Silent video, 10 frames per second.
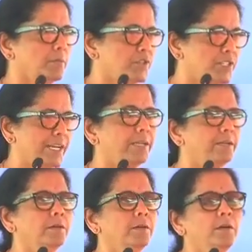sign,
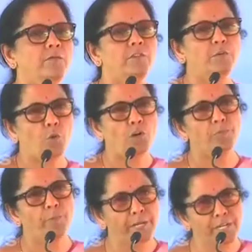we
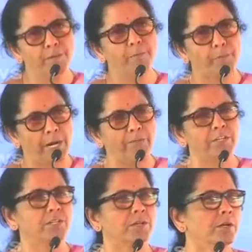want many
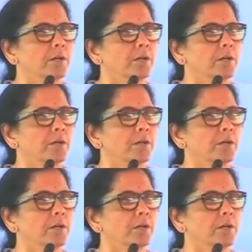private